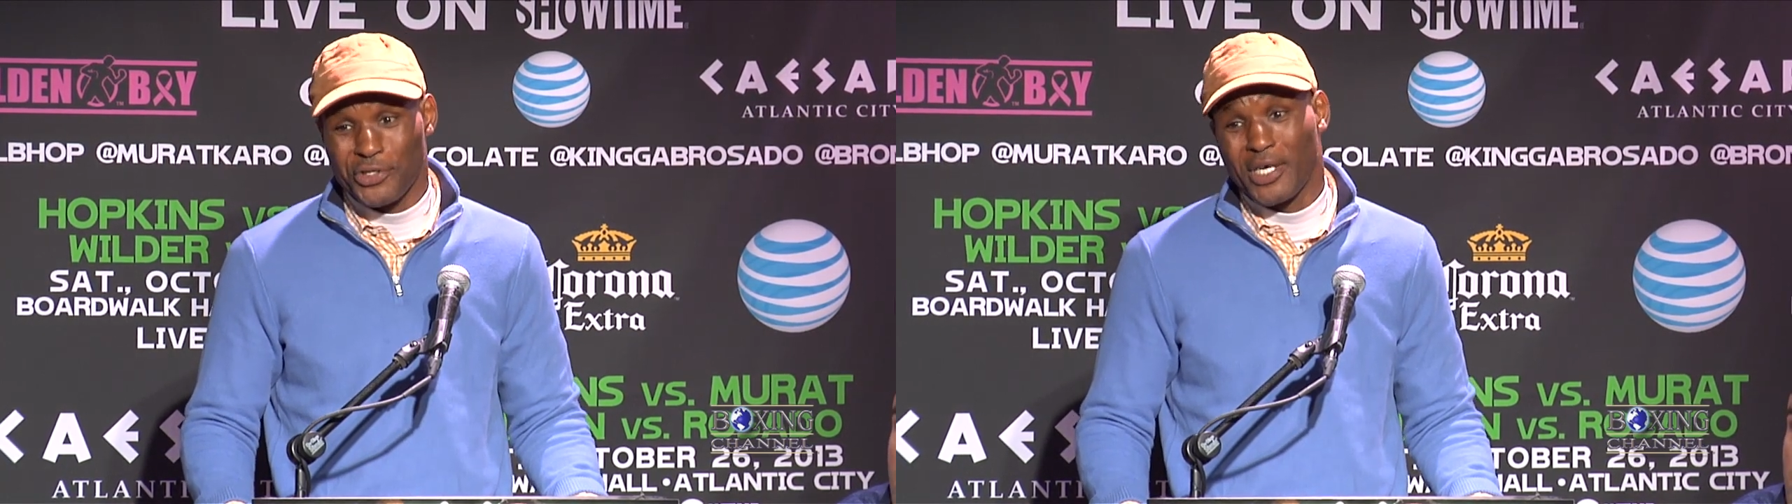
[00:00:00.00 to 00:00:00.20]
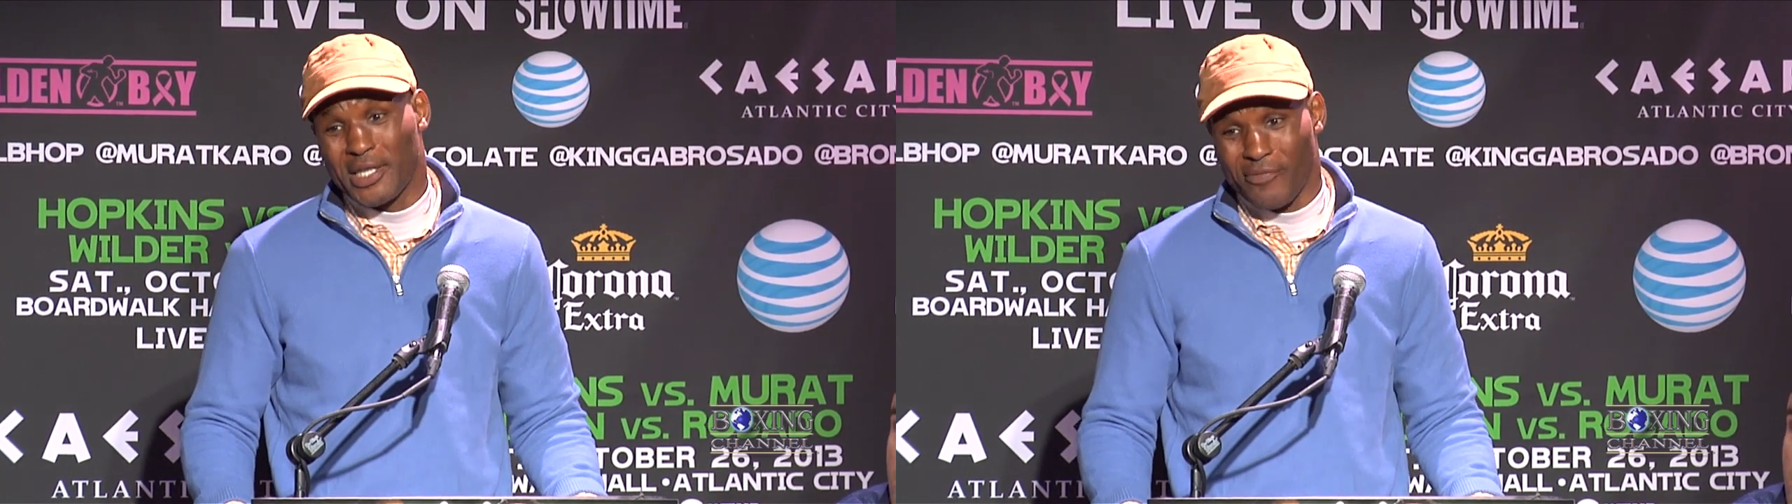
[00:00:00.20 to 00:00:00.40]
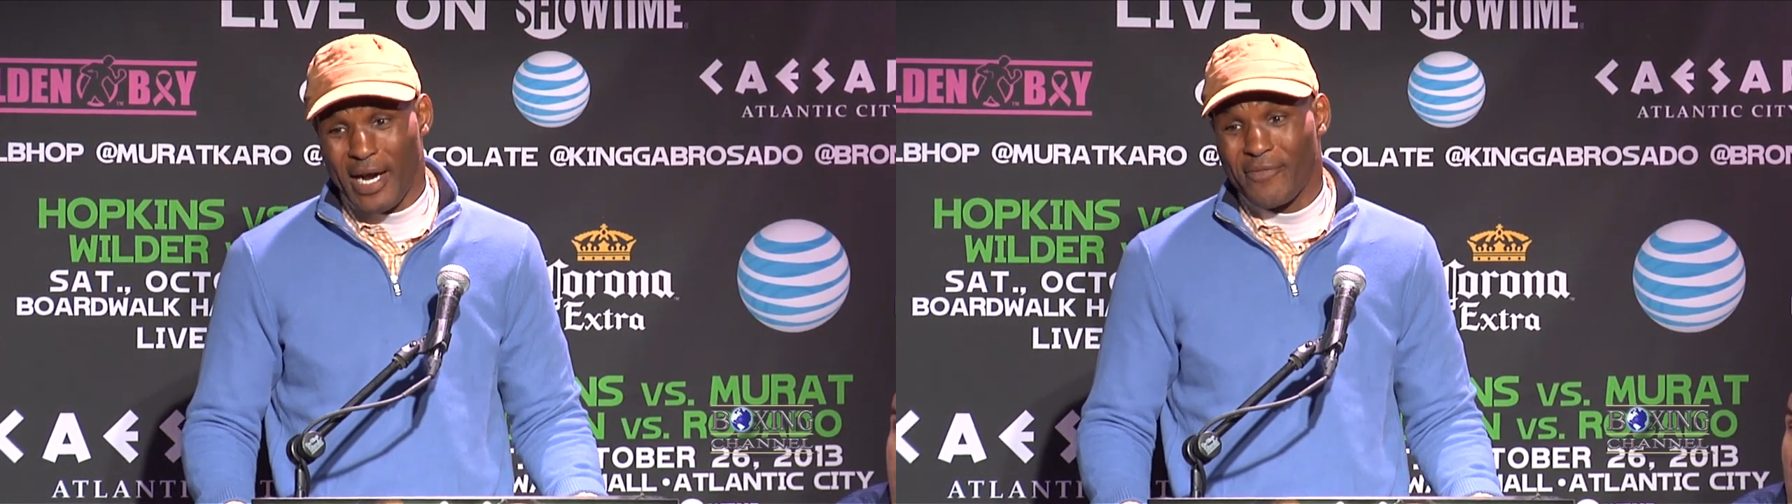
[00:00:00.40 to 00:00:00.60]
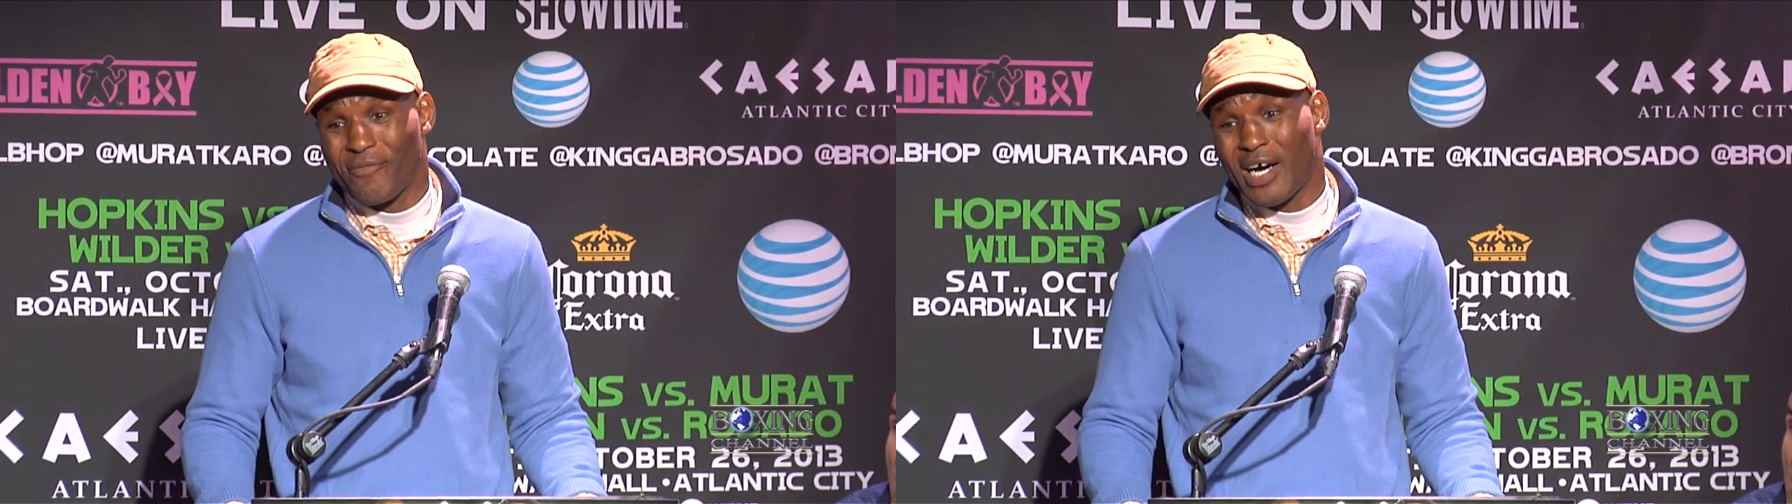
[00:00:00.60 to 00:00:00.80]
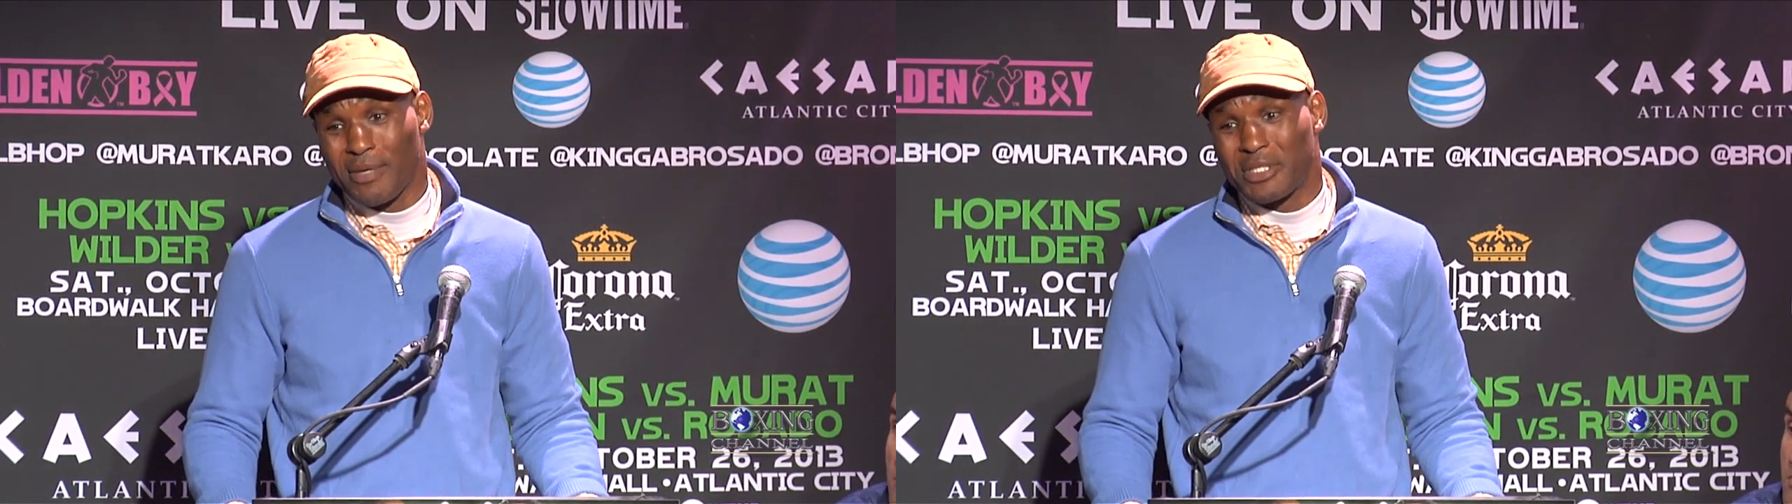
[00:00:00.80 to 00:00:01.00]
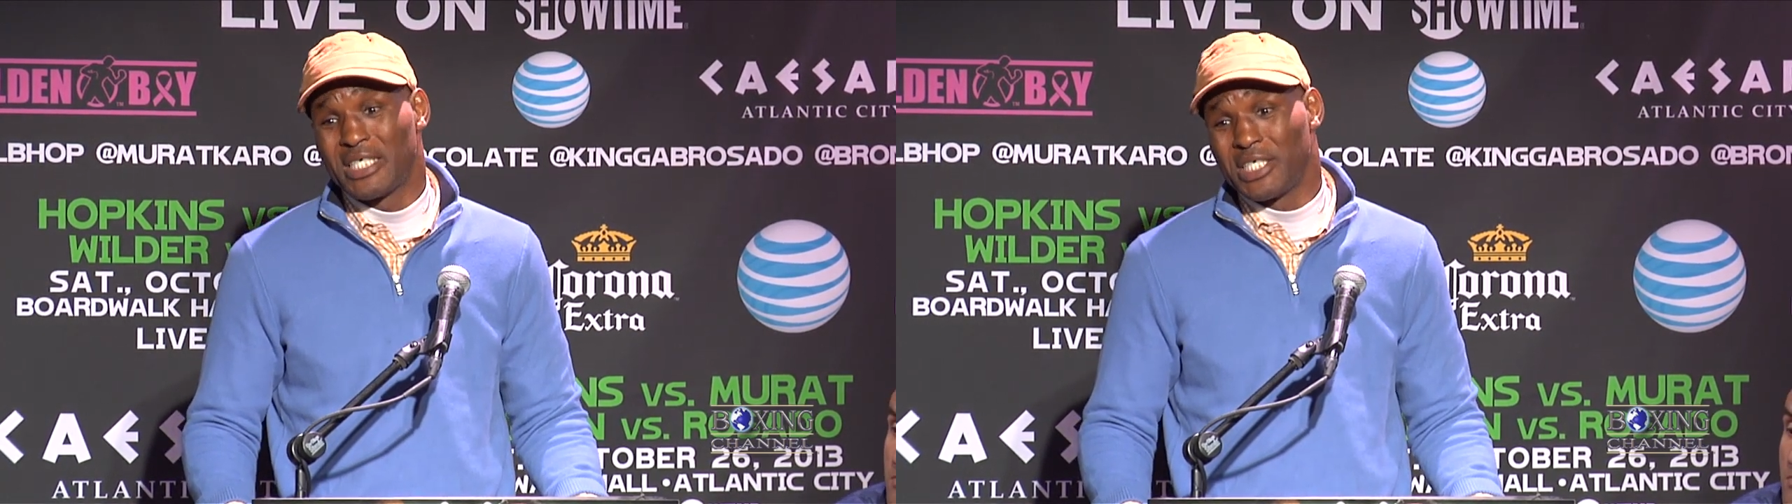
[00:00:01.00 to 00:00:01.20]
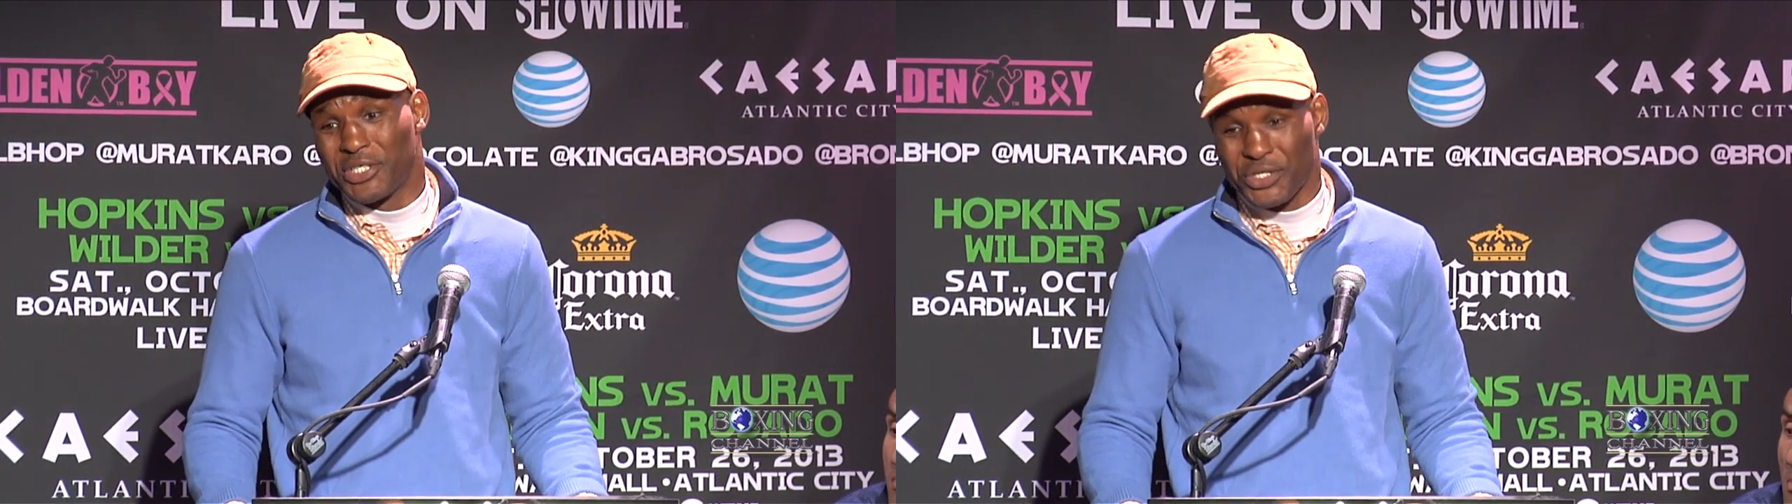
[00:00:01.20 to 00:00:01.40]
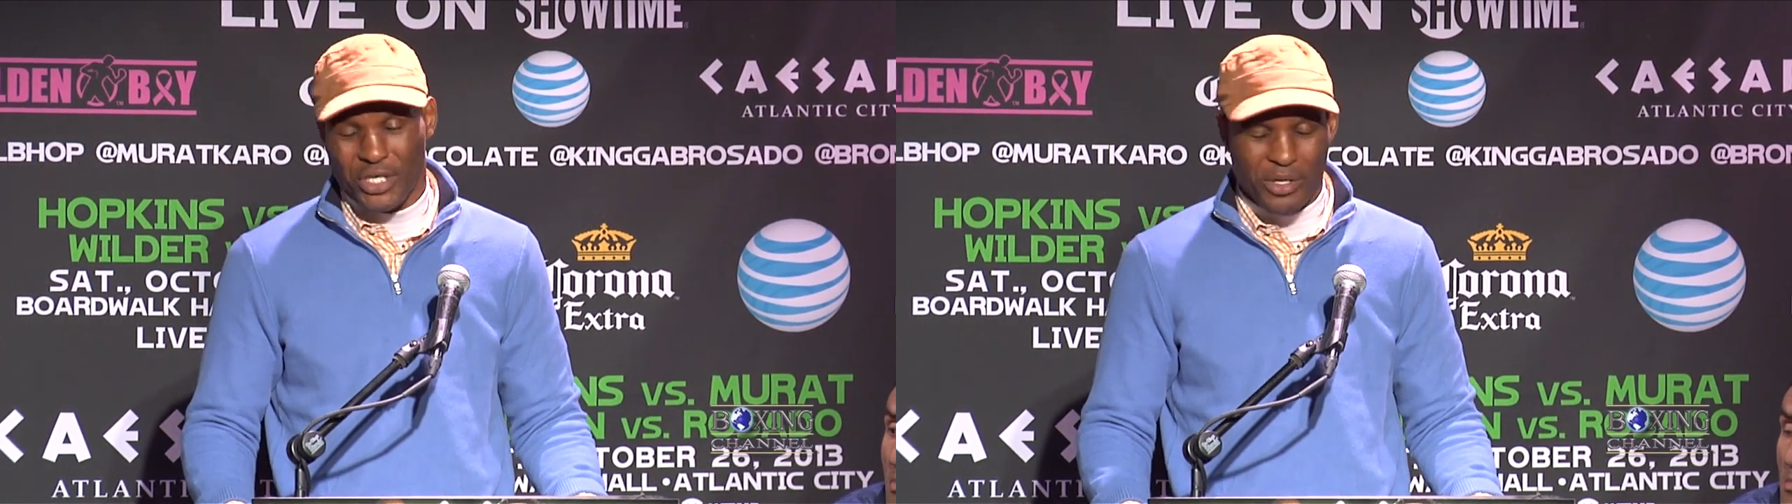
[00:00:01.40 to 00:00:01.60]
look at the writing 5, 10
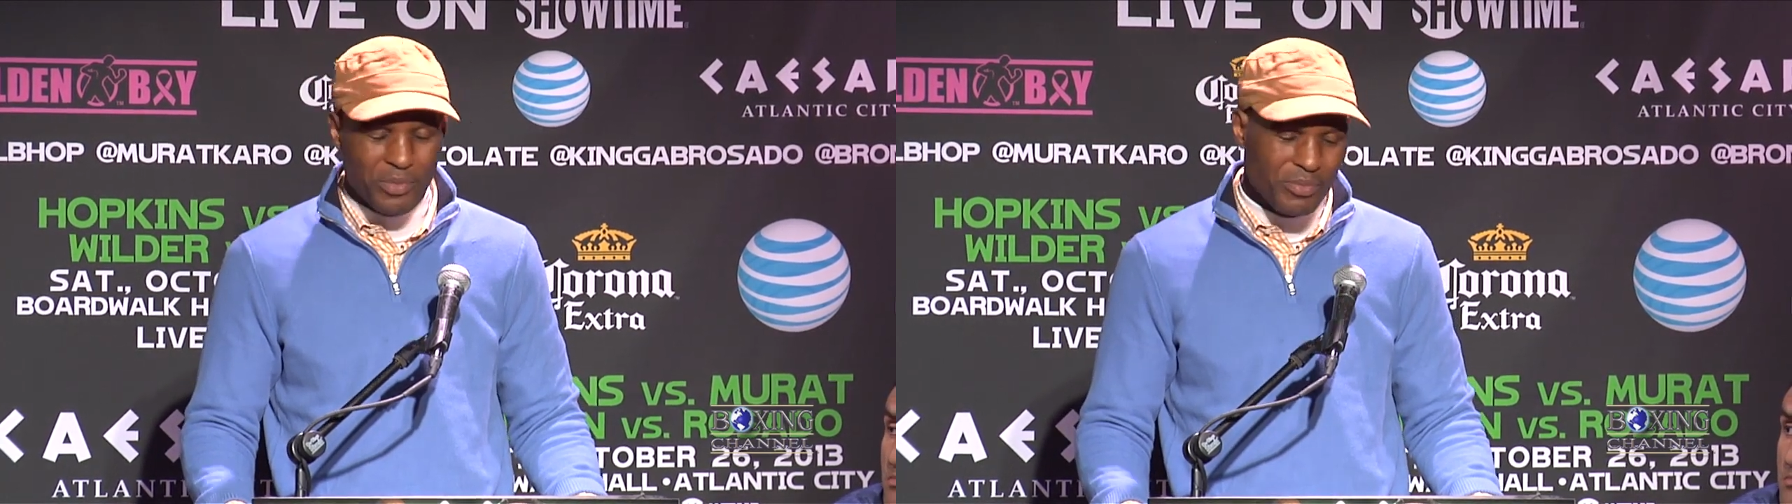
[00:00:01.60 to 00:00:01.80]
years ago.